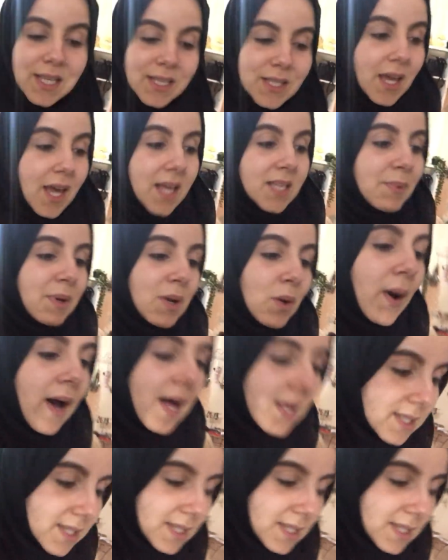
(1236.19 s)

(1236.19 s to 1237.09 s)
So yeah, it's been a while